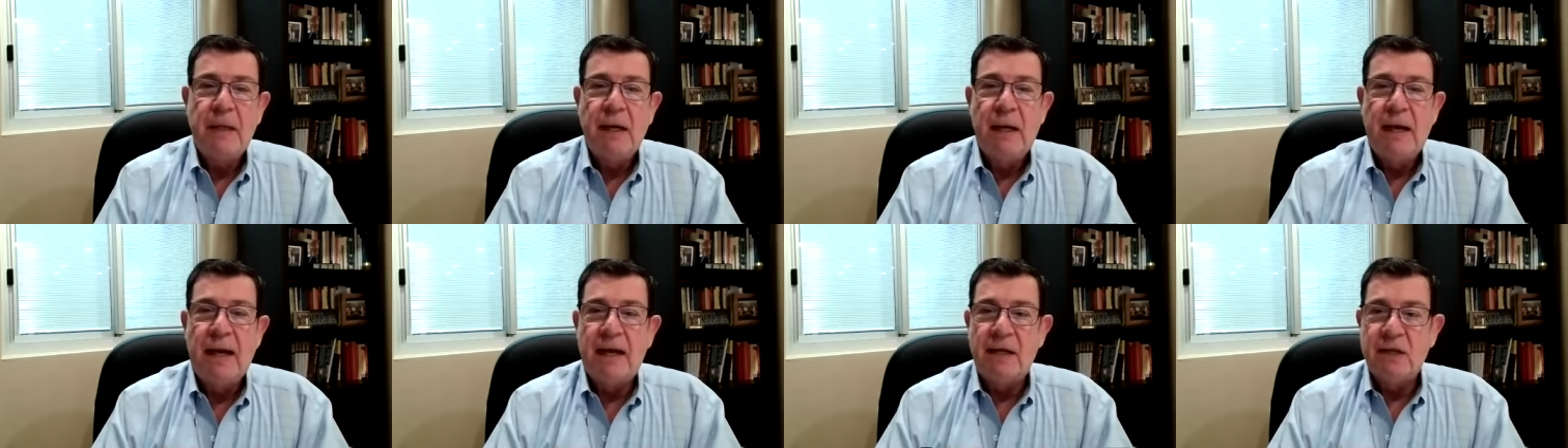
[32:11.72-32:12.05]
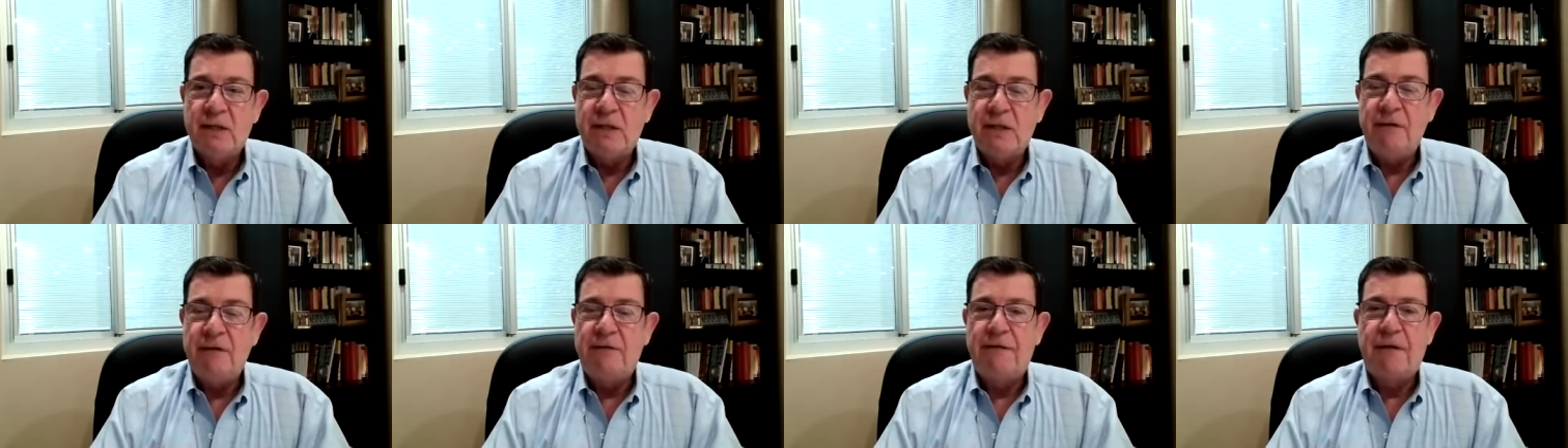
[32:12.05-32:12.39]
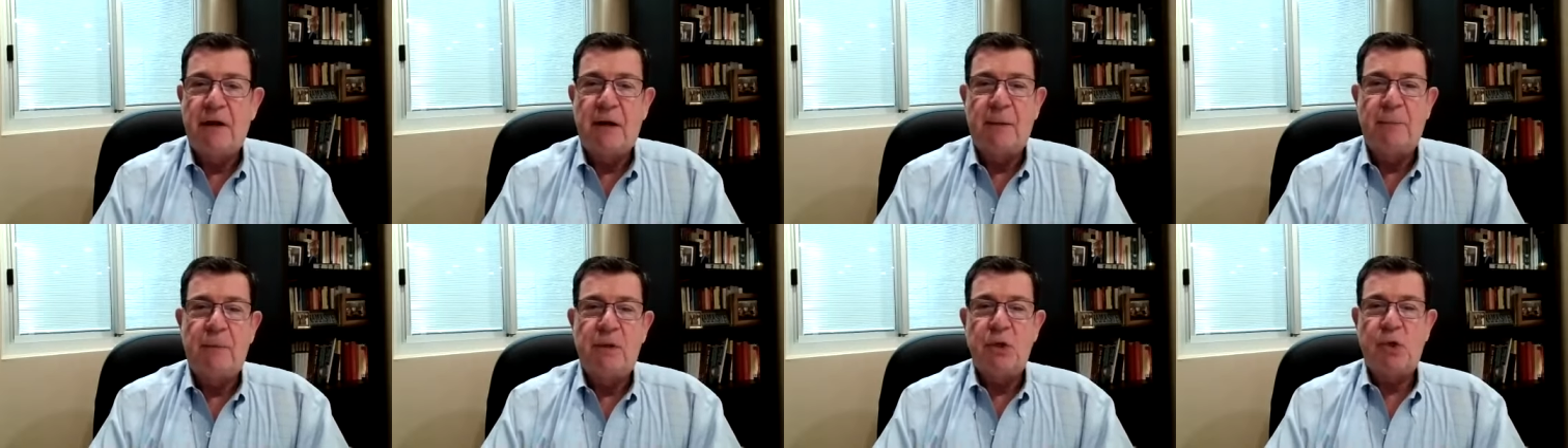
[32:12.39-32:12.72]
as the
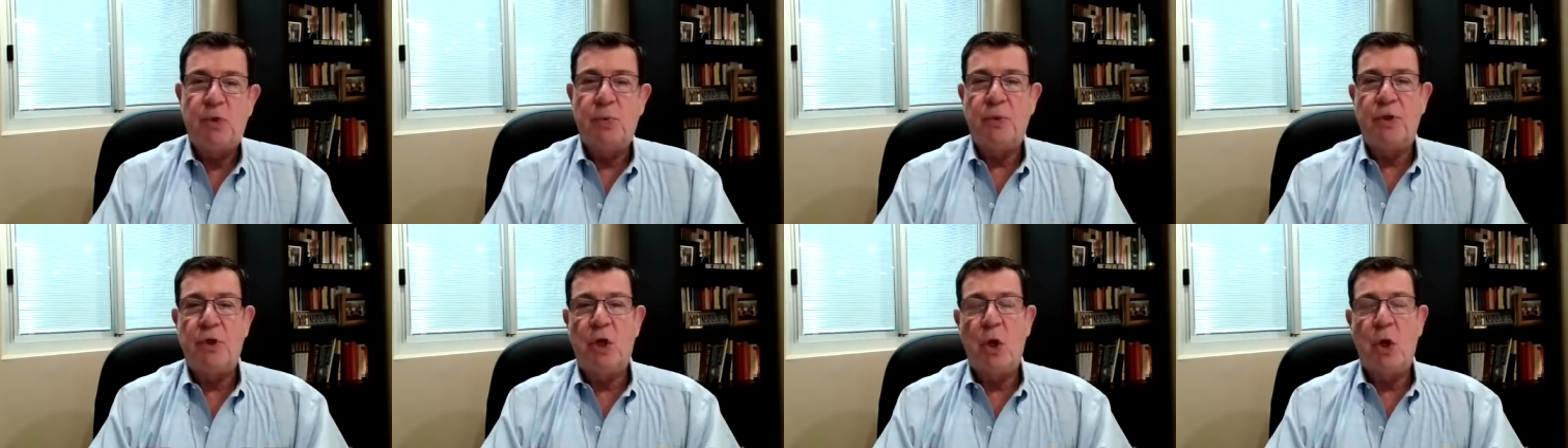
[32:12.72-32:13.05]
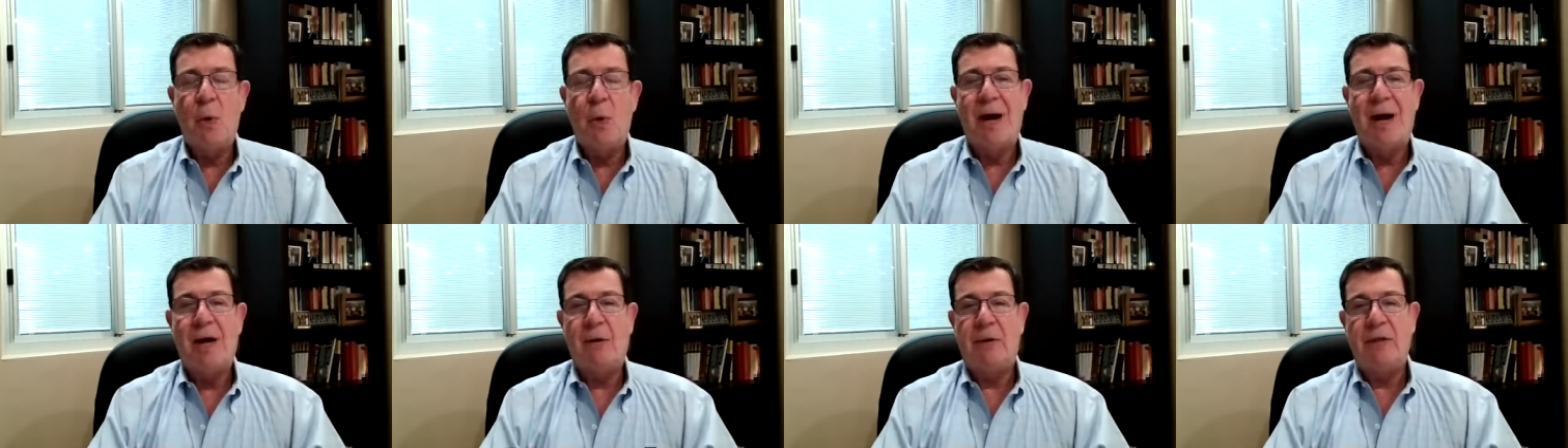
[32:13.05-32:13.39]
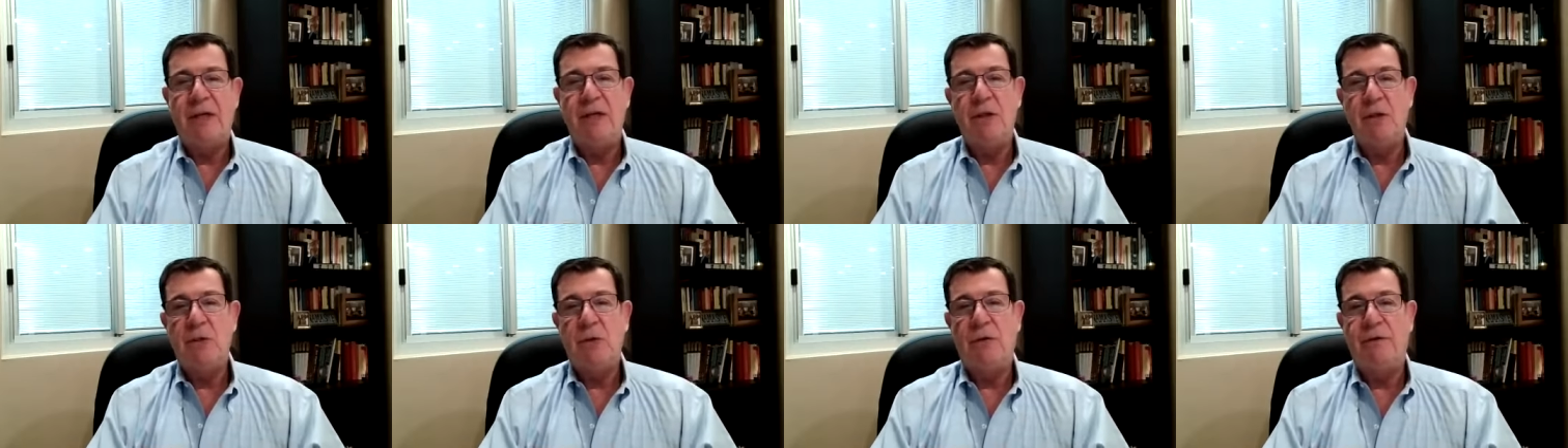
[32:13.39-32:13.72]
farmers would go out
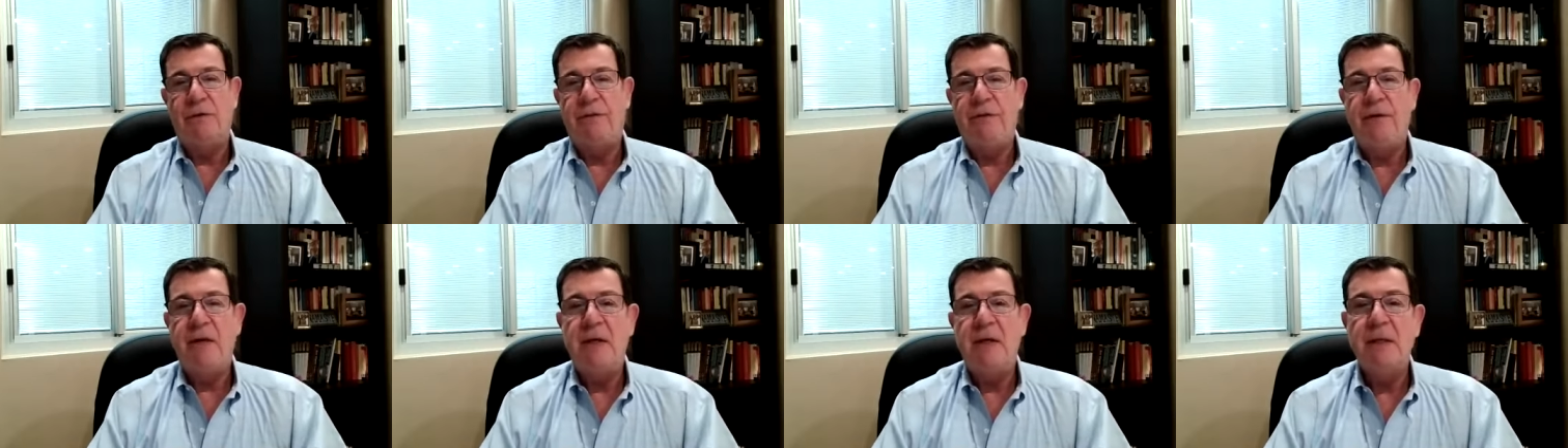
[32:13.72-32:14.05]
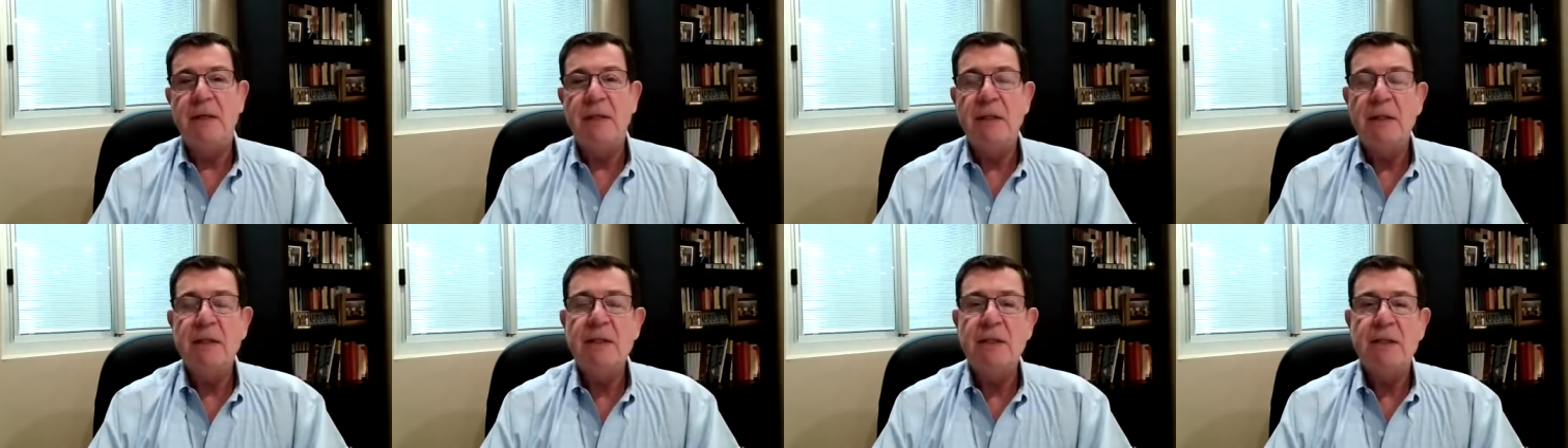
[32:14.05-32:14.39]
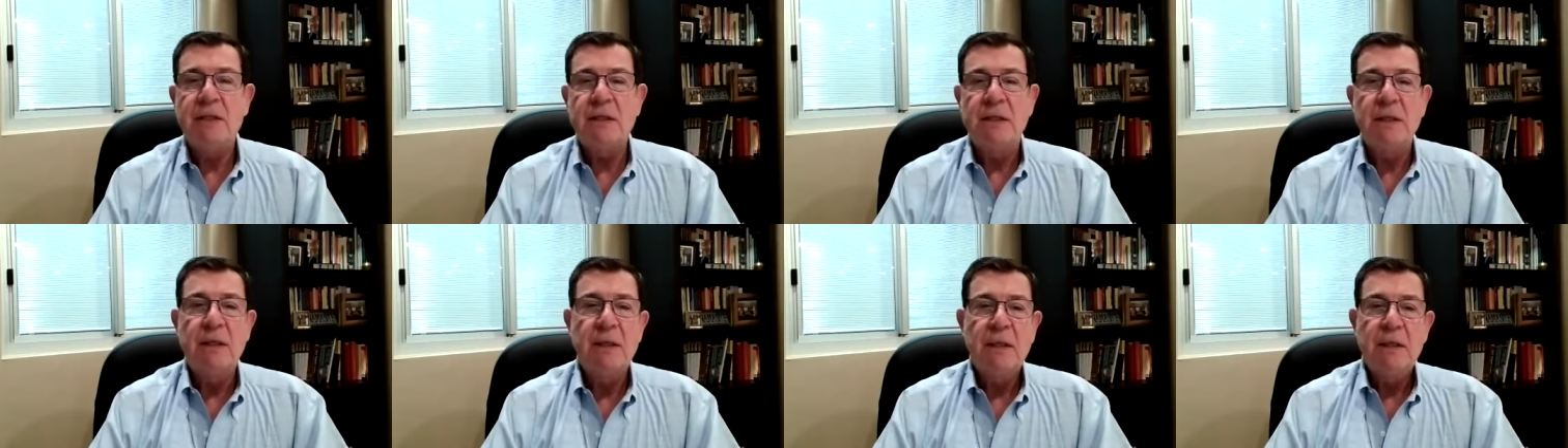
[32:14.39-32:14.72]
into the
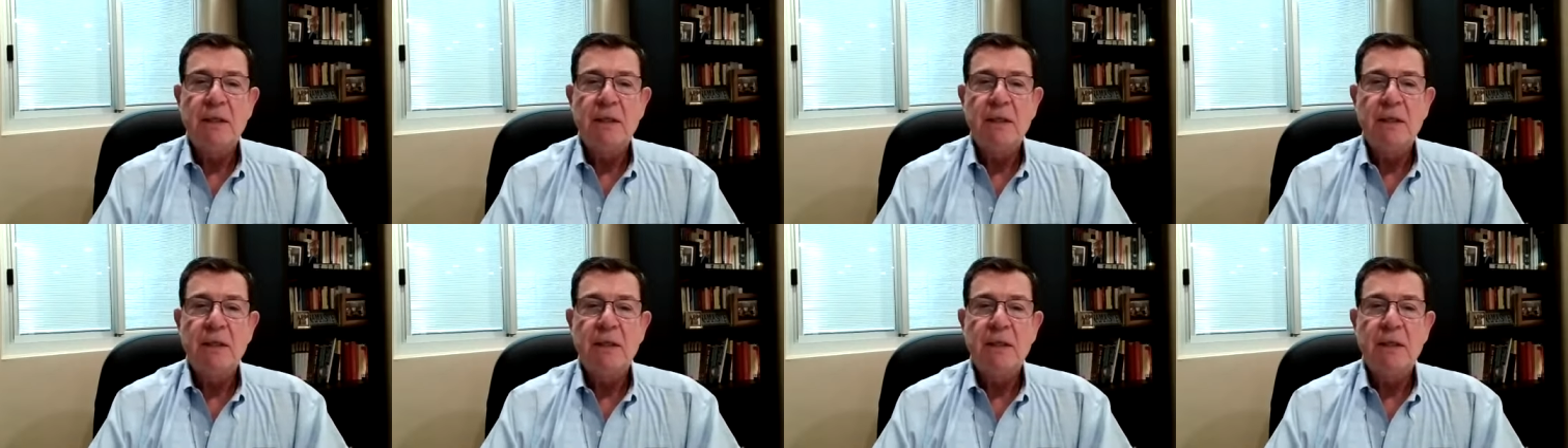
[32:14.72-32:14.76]
fields